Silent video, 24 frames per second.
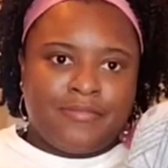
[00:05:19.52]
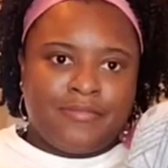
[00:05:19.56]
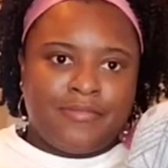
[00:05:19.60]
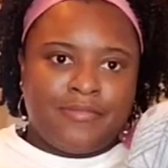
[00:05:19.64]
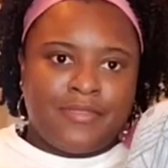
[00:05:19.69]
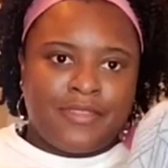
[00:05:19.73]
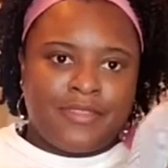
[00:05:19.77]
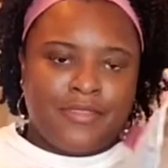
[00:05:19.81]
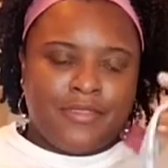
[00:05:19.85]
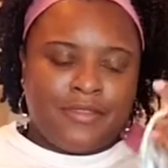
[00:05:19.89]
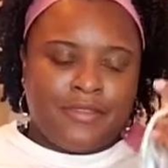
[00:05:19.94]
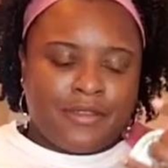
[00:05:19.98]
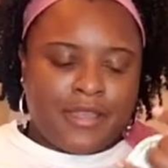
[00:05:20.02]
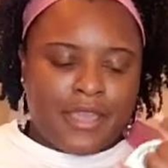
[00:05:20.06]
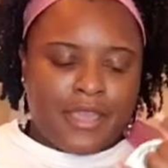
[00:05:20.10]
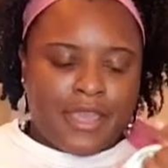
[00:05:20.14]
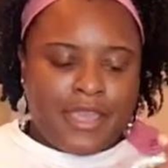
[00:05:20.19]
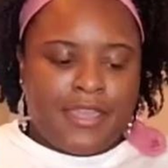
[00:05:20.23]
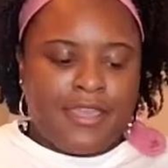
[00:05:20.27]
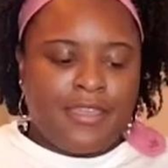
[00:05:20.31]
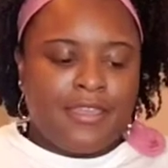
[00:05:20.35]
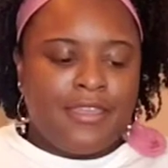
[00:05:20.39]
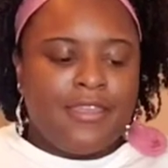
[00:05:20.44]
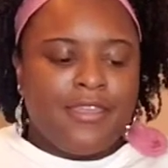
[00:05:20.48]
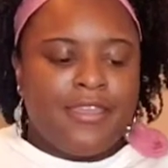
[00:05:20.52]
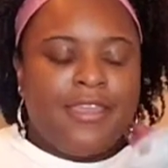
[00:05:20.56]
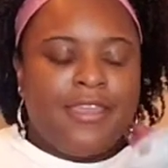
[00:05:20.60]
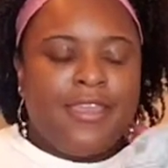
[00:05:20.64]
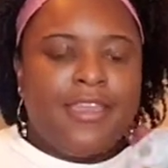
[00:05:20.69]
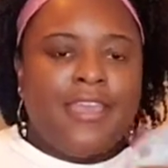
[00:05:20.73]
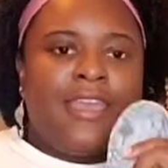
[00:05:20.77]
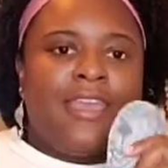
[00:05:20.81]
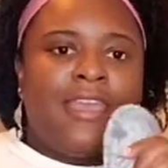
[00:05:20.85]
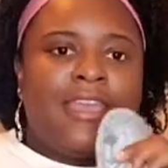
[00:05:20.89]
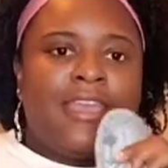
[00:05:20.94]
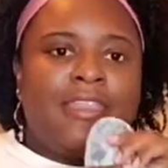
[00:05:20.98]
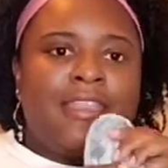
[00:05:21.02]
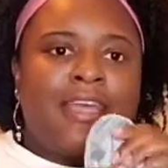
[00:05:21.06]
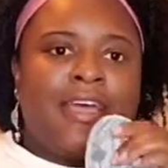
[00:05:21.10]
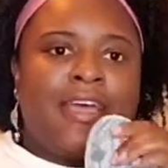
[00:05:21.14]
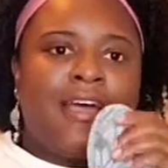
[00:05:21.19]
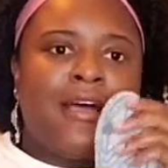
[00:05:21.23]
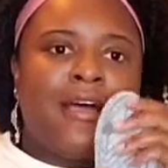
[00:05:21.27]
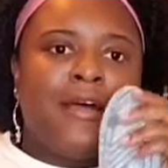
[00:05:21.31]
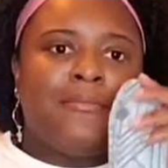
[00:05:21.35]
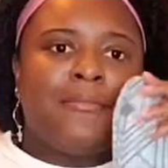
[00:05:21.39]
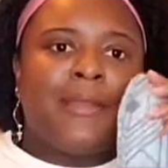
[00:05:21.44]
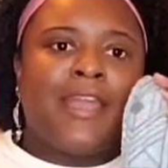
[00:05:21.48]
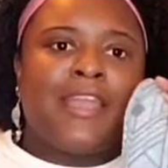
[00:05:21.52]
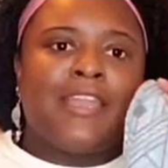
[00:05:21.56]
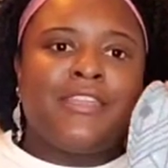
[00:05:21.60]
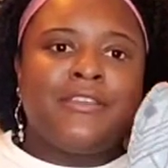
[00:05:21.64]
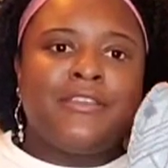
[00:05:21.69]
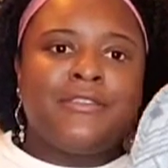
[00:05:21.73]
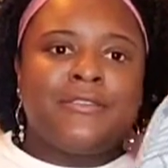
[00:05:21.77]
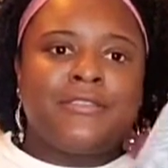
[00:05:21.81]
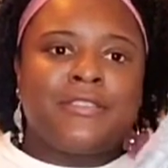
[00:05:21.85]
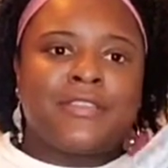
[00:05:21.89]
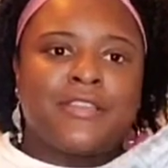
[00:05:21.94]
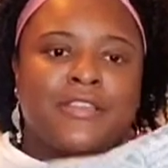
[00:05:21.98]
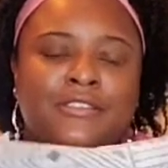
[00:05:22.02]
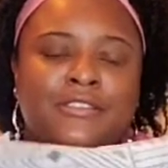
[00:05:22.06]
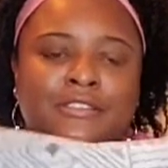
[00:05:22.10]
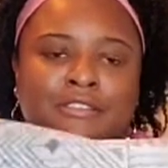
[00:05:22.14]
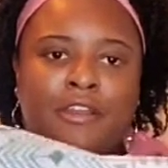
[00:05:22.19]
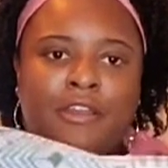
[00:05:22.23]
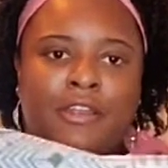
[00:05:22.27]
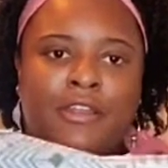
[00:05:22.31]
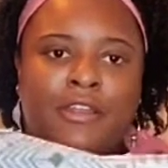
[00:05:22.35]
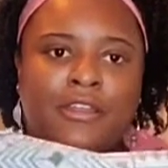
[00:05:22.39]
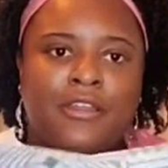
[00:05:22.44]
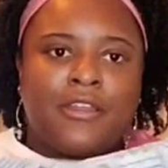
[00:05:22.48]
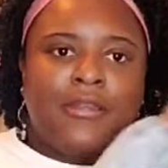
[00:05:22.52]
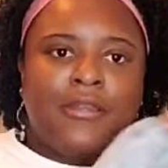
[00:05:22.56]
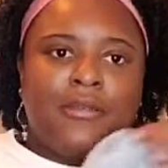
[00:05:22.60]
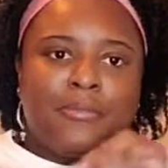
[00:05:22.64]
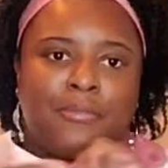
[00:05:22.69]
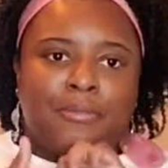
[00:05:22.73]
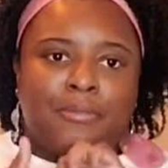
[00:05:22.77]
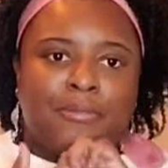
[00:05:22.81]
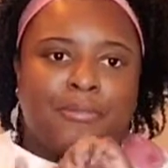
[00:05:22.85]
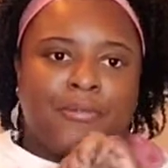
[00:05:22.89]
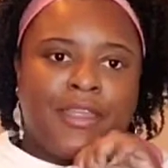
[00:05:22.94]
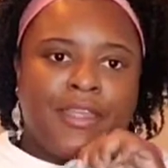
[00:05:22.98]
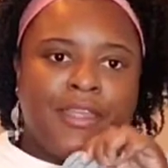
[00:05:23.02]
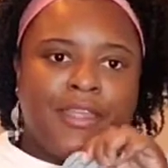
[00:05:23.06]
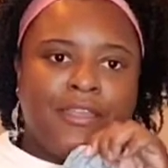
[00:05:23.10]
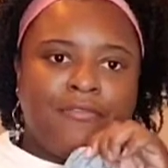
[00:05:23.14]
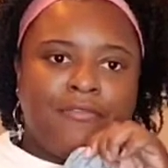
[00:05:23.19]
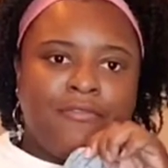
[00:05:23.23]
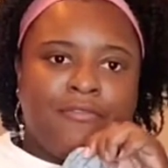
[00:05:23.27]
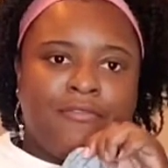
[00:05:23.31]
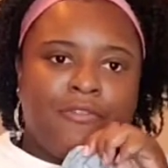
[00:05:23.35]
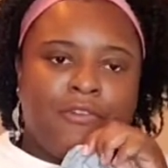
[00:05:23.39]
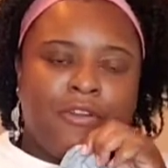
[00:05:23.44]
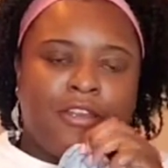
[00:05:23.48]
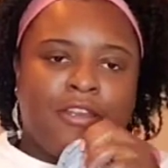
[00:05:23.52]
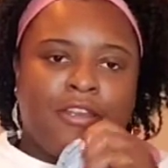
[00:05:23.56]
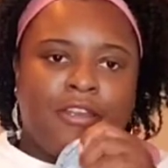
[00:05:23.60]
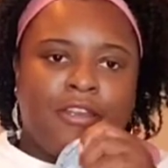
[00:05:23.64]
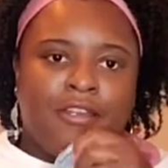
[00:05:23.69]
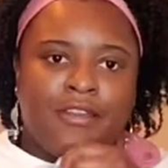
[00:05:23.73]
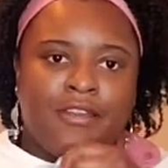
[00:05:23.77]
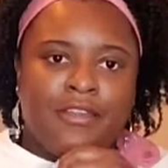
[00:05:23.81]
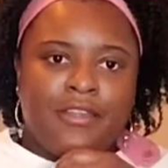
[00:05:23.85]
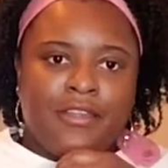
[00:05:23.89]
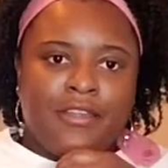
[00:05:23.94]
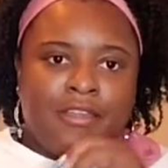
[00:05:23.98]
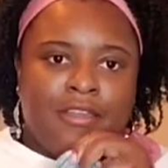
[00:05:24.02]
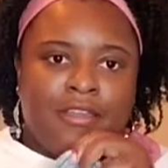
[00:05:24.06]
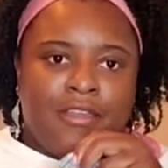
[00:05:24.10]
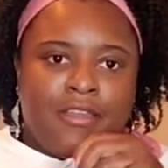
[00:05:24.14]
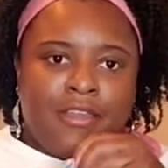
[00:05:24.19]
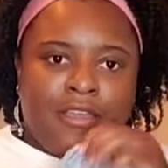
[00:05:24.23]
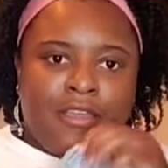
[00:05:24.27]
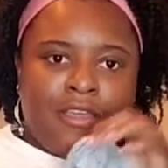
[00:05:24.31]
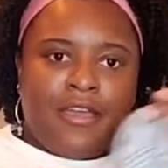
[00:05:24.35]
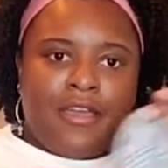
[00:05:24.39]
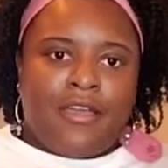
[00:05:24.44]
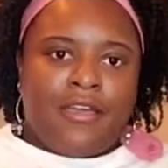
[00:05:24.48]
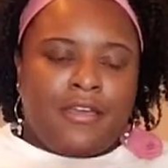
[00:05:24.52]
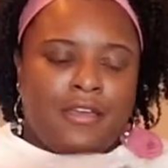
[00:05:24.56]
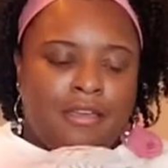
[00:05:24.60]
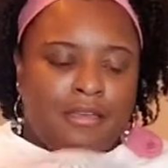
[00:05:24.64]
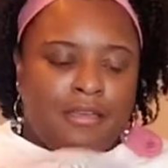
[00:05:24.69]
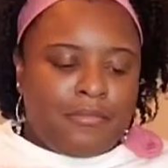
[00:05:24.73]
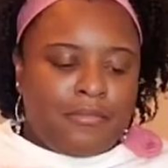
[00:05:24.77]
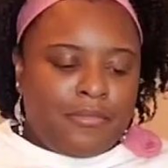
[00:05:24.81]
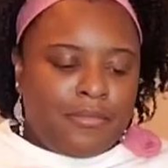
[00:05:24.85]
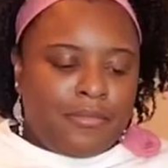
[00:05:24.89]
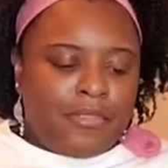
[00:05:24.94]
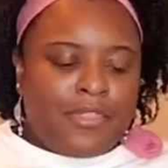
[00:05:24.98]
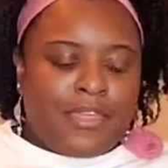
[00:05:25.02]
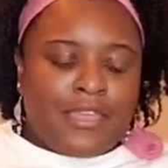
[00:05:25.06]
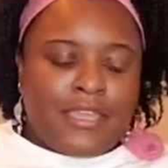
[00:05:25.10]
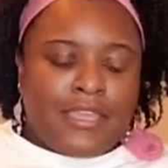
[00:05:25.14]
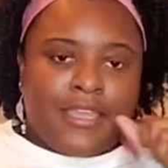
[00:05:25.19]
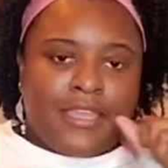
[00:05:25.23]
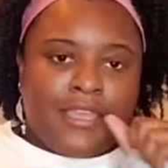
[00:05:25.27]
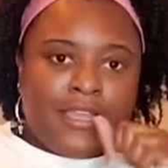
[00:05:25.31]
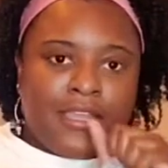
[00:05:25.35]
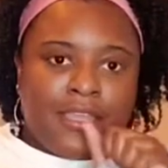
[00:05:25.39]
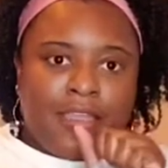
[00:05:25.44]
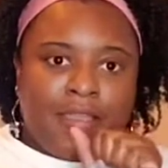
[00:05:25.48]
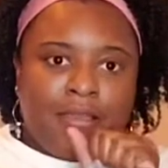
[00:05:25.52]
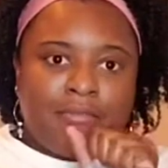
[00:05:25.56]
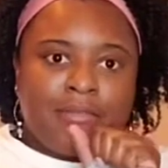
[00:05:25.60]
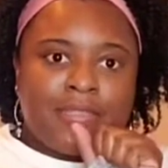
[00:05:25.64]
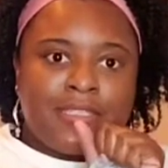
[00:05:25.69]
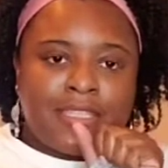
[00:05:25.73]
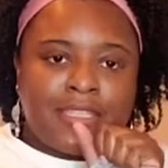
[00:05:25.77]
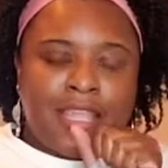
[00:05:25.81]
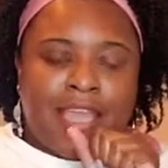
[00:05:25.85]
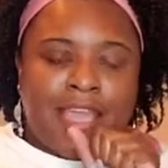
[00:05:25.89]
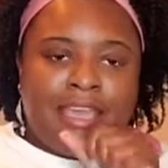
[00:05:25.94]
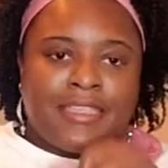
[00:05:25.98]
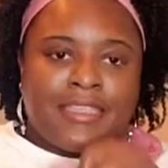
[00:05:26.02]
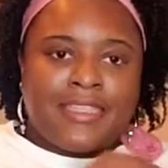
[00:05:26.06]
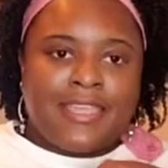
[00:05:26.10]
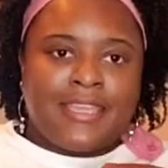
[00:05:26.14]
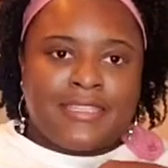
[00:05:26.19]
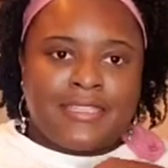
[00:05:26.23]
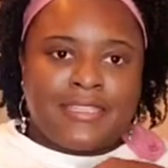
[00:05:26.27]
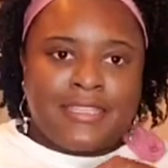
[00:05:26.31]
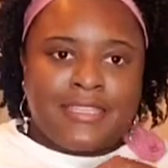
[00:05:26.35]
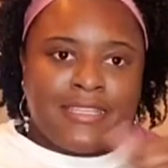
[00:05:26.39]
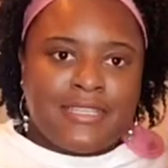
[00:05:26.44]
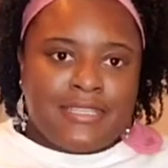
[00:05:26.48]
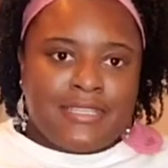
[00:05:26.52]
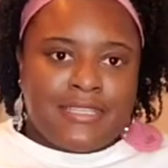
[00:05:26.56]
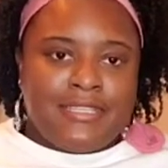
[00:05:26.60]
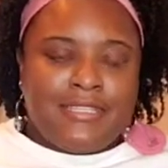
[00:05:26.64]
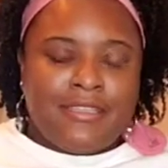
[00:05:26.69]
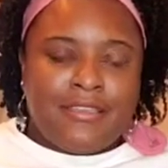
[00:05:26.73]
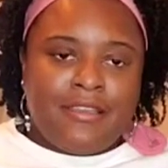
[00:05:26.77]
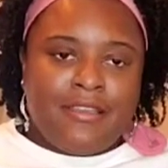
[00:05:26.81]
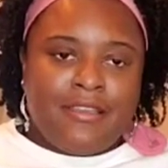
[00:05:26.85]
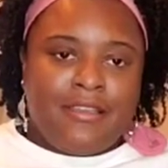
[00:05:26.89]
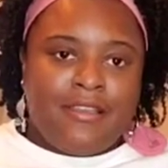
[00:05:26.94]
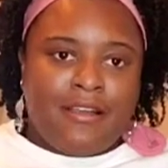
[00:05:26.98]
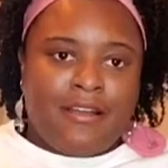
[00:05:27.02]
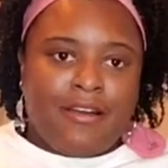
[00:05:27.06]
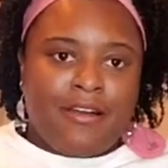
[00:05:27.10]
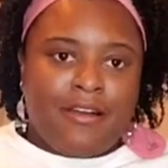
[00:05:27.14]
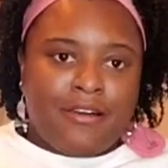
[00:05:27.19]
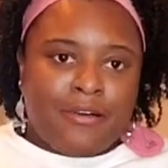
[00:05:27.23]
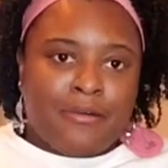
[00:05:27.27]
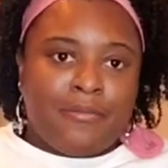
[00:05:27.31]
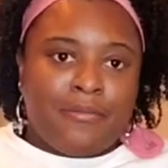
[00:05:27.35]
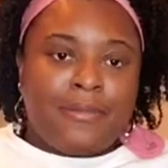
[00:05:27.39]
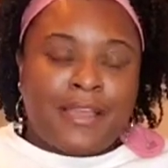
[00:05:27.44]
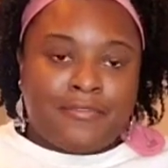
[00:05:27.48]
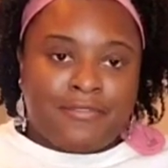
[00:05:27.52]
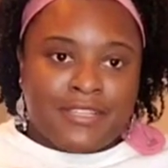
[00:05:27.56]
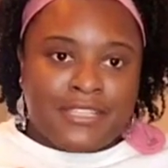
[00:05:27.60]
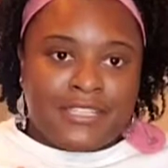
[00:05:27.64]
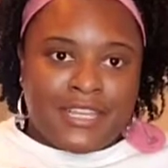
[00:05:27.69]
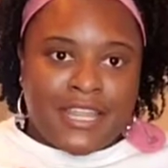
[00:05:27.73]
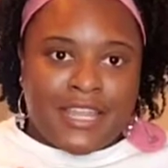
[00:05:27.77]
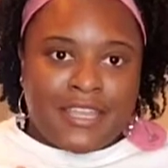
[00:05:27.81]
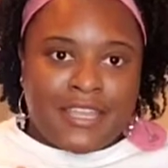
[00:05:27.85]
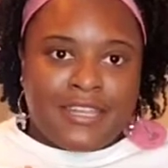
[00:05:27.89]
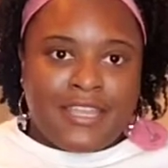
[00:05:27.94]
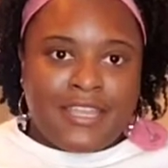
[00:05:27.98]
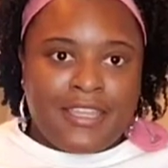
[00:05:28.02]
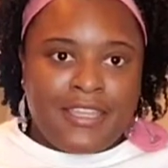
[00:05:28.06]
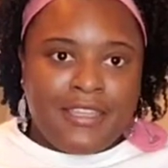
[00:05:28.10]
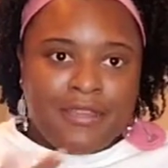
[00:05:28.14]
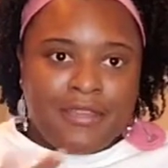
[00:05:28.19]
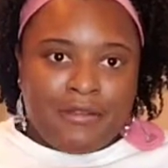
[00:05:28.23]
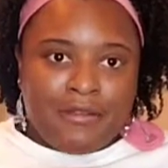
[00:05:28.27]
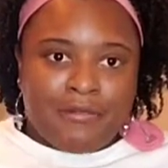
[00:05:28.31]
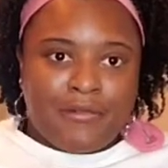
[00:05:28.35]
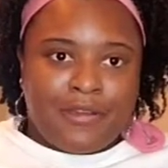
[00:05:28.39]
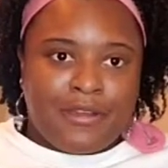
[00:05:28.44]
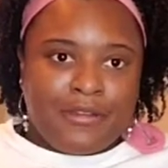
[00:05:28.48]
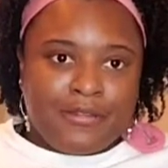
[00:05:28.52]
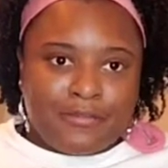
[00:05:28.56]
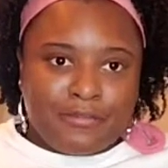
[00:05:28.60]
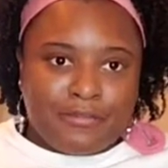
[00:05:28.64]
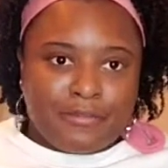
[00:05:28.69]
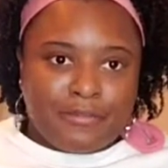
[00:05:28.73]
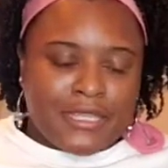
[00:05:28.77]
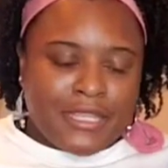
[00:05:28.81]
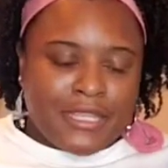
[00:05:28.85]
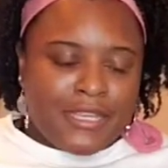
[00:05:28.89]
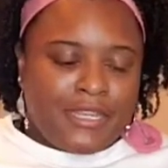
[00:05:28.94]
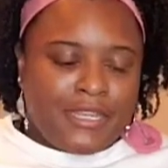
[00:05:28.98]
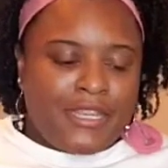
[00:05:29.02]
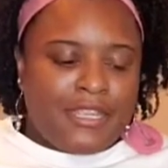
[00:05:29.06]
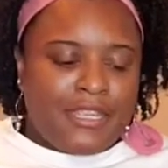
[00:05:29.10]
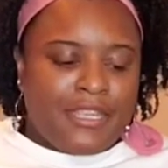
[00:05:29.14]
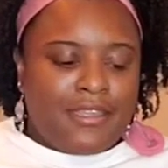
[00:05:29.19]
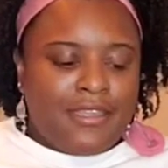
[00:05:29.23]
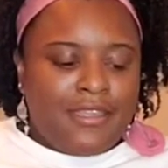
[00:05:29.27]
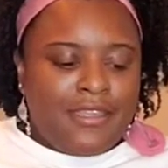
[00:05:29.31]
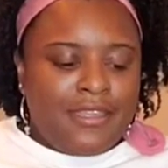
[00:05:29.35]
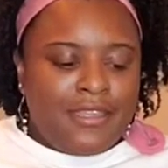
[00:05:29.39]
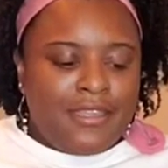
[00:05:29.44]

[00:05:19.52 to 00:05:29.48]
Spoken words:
Okay? And I use a darker print for the side that sits on my vagina where I'm bleeding.